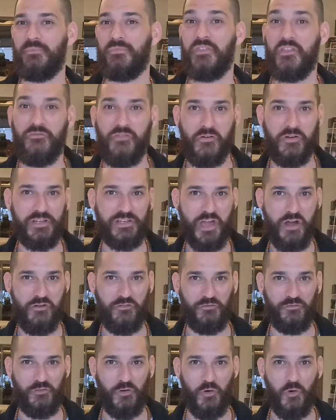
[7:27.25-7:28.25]
very
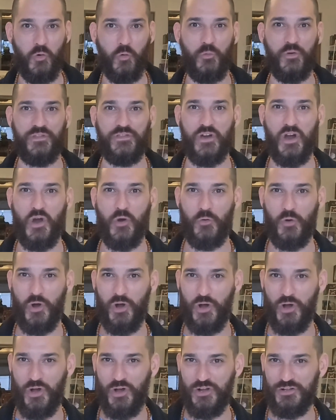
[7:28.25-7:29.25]
careful with her
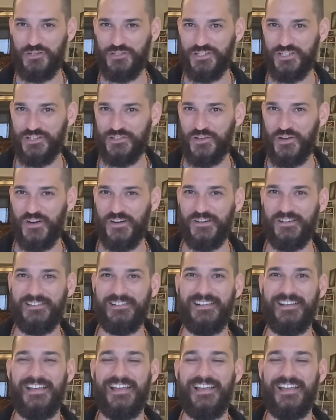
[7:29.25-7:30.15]
words, you know.